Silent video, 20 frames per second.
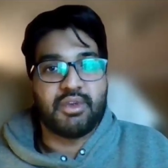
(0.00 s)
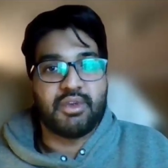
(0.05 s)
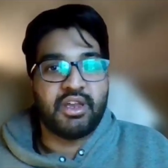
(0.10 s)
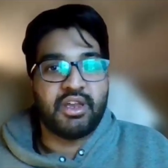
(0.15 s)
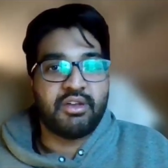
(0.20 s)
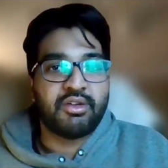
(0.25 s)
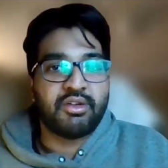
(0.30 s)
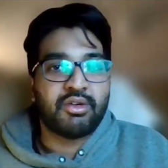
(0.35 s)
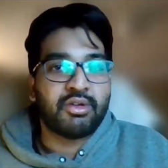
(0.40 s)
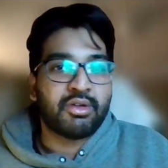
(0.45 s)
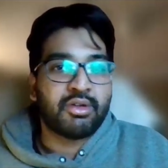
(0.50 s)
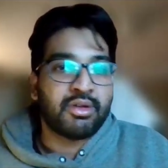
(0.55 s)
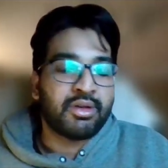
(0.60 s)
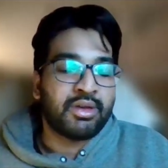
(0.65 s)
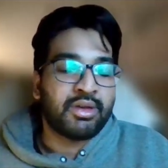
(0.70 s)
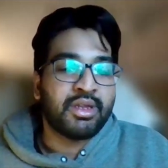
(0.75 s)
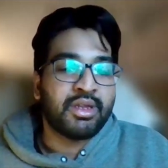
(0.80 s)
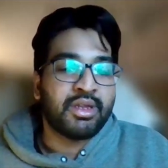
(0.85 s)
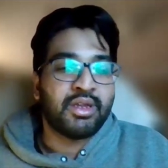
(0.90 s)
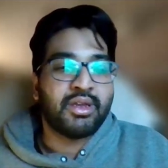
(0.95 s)
later
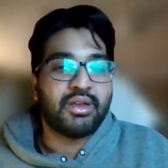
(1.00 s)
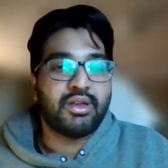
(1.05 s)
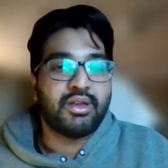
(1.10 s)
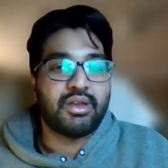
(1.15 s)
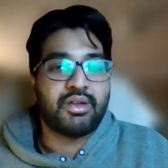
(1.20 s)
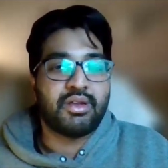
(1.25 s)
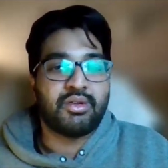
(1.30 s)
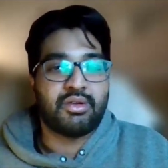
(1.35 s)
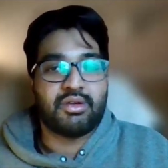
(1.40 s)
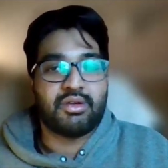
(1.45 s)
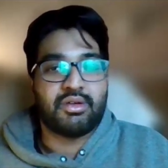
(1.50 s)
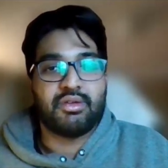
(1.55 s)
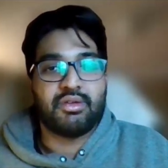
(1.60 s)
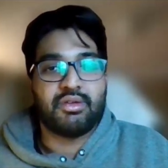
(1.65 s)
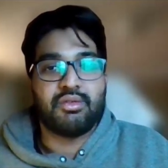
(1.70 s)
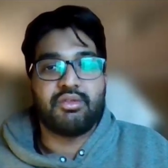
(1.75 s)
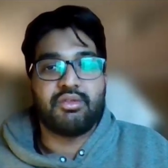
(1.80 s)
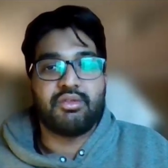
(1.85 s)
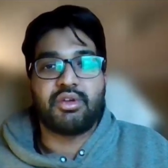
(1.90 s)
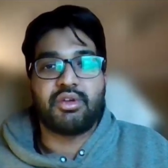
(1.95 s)
on need in
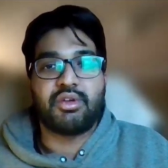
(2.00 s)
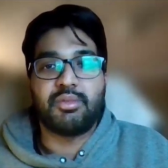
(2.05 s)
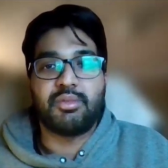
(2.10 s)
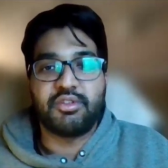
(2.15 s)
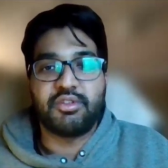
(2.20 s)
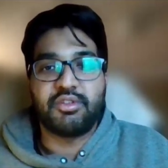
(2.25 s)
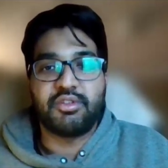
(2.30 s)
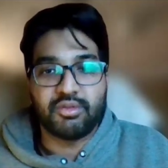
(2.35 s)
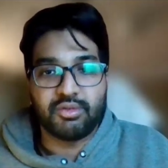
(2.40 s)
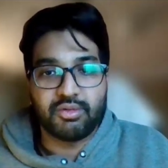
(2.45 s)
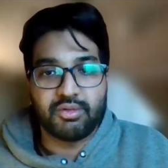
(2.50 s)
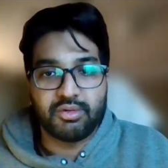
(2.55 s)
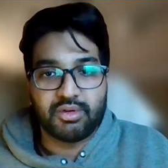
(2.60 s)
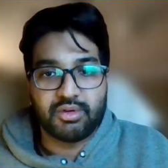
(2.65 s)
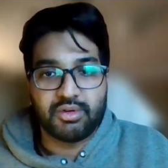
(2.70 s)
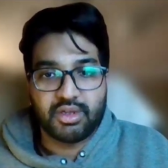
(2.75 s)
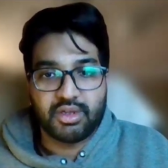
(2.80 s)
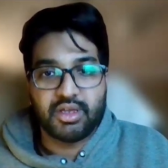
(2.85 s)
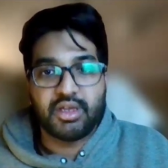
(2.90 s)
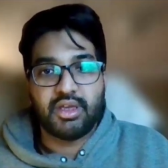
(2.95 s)
order to
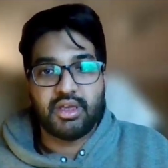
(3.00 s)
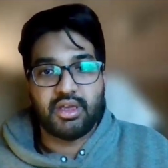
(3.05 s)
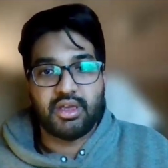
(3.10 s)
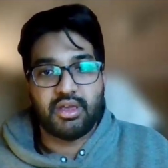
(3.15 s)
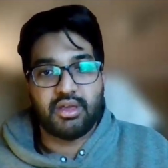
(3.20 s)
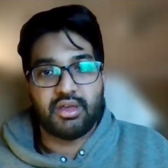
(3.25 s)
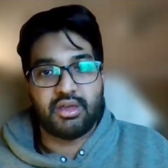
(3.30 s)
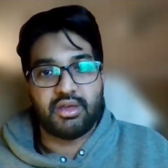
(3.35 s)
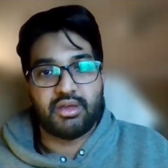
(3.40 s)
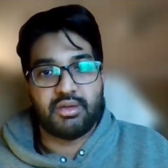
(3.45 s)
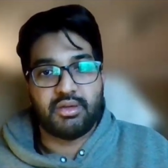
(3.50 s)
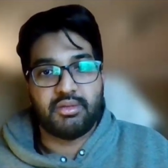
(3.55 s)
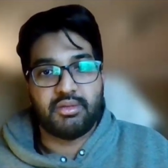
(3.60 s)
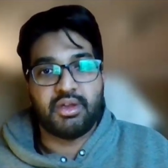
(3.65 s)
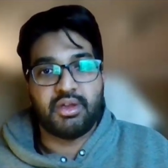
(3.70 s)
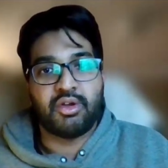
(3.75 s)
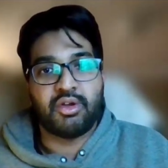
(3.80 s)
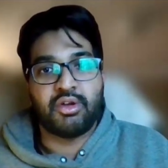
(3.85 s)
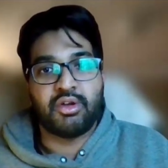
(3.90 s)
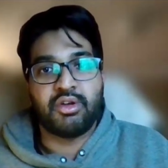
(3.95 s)
troubleshoot,
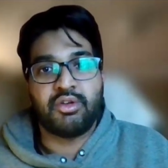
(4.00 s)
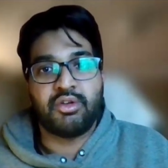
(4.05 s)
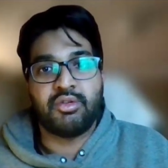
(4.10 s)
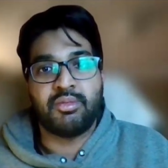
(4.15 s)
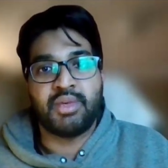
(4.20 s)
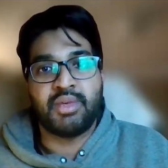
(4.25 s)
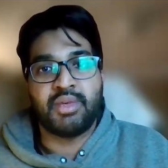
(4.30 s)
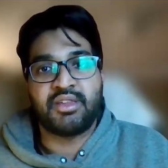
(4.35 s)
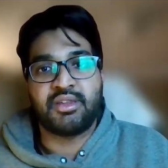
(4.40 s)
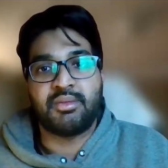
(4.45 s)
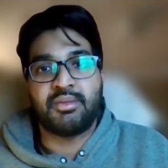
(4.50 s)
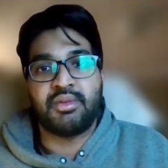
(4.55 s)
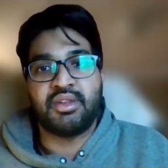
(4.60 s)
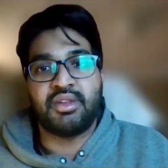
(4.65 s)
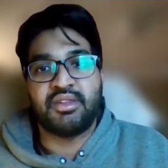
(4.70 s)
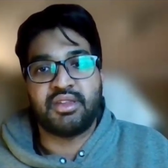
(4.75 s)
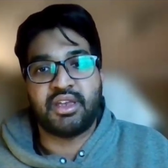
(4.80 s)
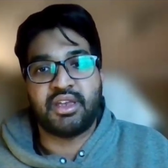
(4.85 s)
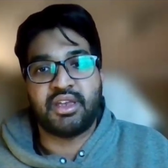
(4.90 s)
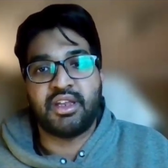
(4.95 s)
in order to make
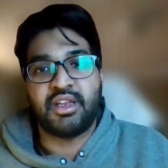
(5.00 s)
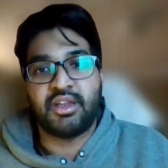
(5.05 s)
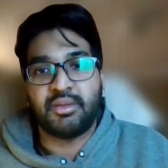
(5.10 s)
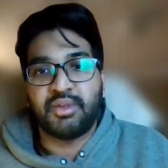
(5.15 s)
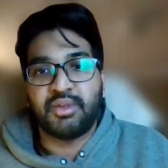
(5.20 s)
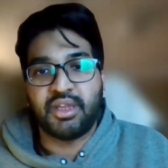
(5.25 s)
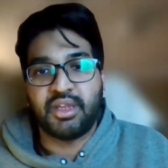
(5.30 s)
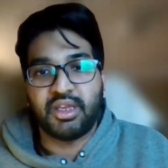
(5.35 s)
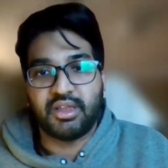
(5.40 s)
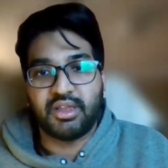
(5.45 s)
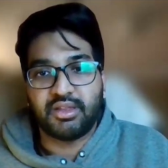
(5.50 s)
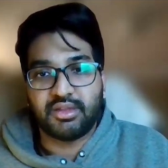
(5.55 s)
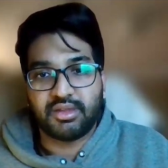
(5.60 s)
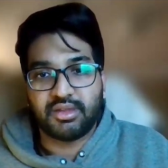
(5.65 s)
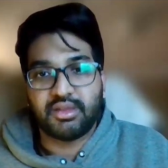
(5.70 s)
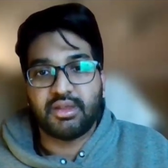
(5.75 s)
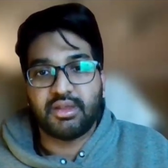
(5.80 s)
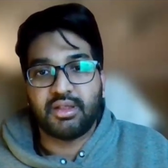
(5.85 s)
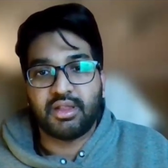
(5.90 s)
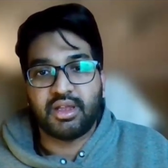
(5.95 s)
some design
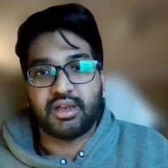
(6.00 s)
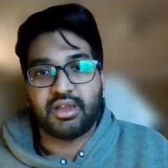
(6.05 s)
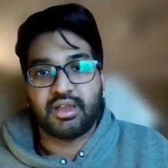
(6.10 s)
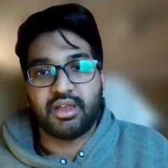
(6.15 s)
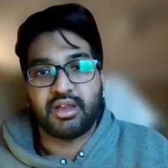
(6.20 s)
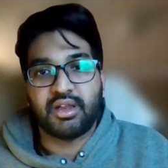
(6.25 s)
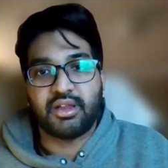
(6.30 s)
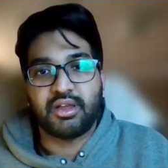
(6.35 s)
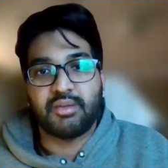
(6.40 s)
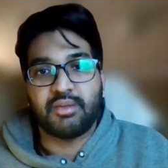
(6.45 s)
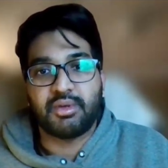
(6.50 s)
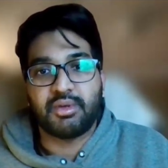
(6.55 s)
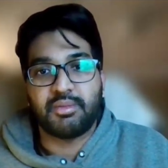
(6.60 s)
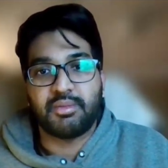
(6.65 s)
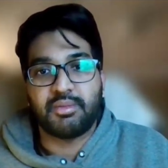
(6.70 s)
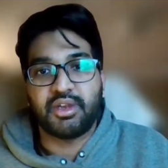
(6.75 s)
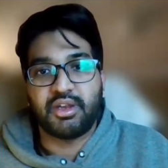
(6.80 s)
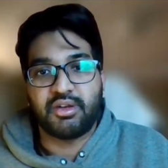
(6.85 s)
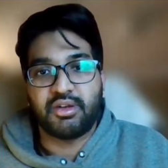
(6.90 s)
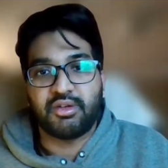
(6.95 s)
updates that can come
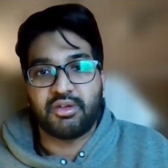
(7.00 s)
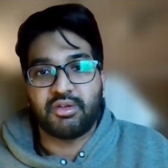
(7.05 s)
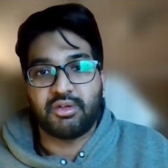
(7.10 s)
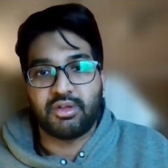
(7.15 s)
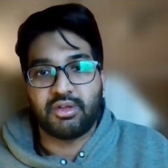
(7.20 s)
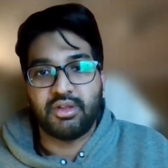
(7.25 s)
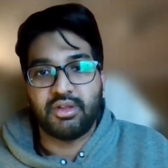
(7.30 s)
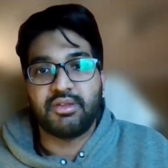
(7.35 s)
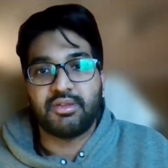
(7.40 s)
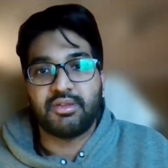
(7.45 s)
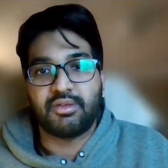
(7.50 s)
up later on.